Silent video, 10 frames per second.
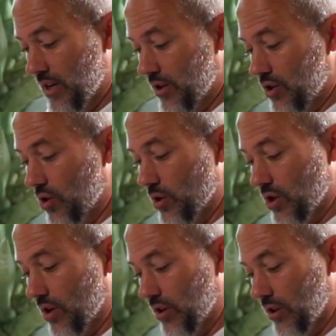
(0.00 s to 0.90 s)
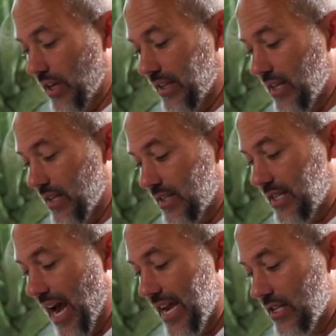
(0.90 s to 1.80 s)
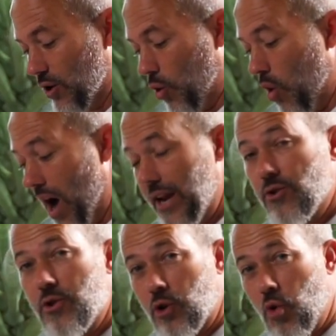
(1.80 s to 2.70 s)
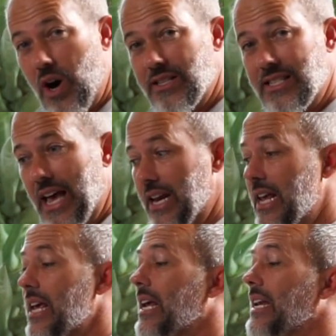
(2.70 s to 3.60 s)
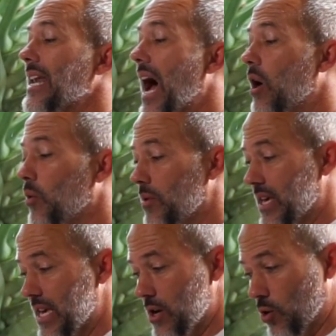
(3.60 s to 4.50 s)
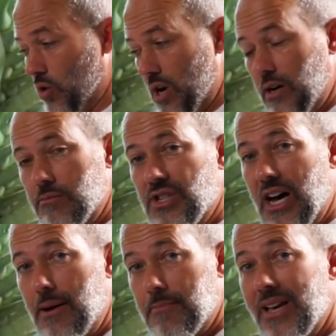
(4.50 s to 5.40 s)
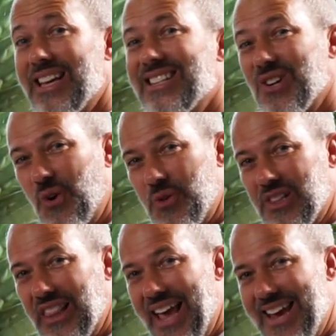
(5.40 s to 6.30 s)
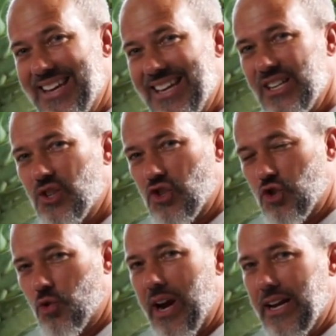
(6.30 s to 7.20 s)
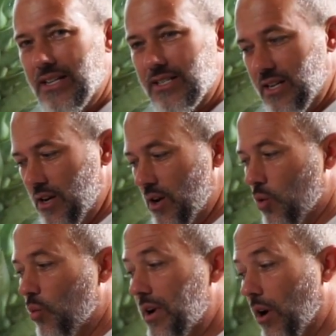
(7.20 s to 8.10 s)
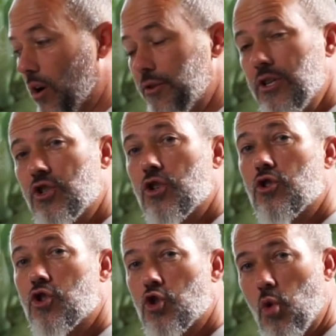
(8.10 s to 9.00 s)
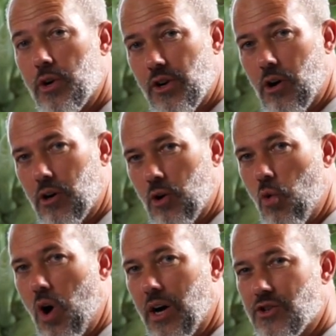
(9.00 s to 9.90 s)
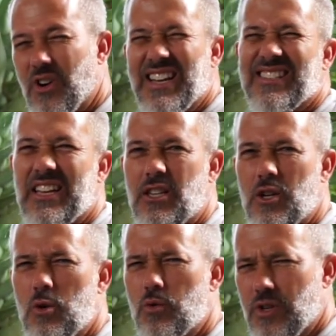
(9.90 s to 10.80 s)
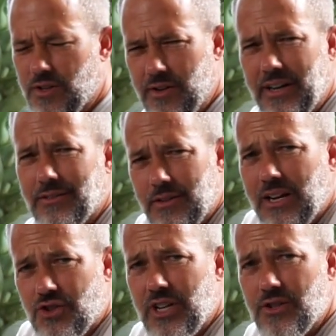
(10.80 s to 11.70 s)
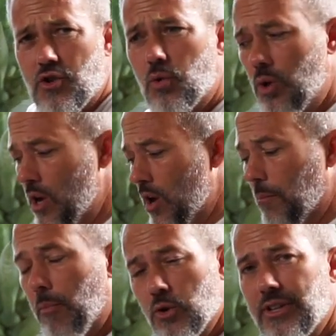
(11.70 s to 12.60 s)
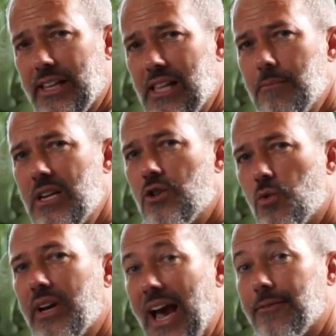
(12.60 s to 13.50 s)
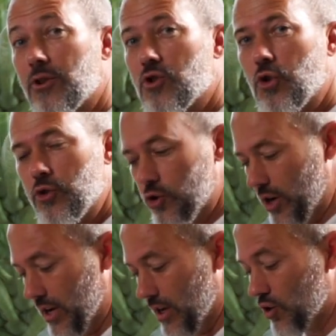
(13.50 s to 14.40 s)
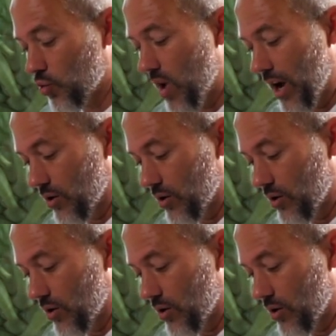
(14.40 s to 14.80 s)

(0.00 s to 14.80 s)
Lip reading: So it's going to look like this. Tighten the quad, do your quad set. Now heel comes up until the leg is straight. We call these short arc quads or SAQs. It's an exercise you'll most likely be doing after surgery as well.